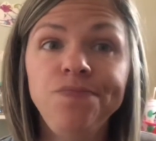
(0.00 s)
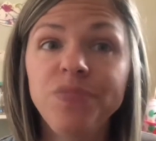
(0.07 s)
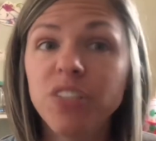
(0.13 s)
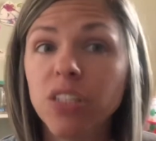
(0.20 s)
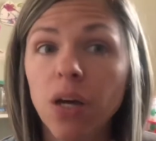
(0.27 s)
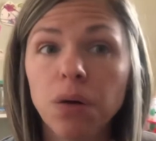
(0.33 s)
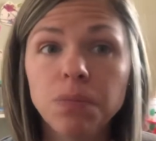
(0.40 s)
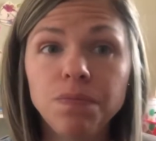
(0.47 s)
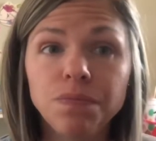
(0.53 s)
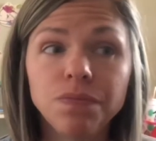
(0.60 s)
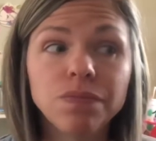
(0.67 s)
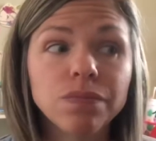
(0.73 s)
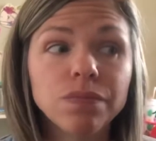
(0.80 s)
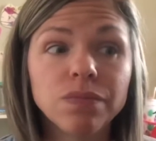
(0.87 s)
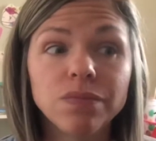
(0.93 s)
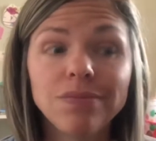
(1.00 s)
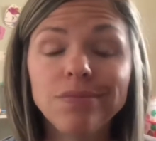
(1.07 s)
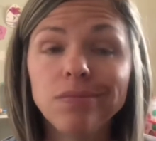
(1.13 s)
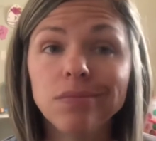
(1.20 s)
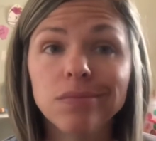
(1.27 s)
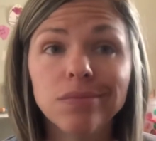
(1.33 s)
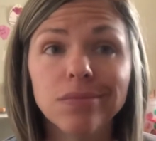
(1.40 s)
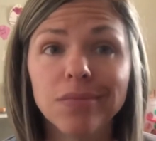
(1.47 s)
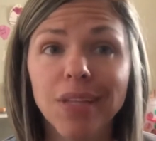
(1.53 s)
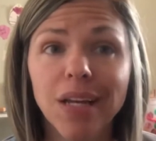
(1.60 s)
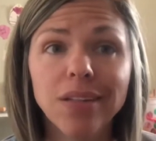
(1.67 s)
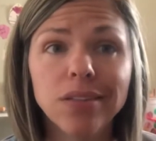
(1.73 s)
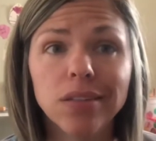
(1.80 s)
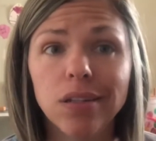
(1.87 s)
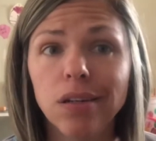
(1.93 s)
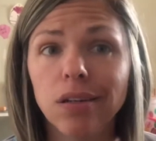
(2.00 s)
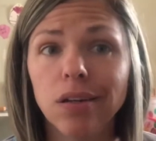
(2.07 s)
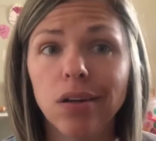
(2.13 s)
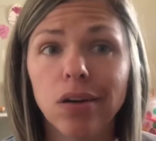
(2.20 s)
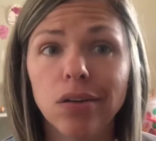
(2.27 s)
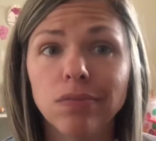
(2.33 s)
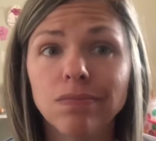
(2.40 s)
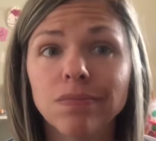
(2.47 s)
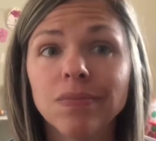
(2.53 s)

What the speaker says: So that's it, y'all.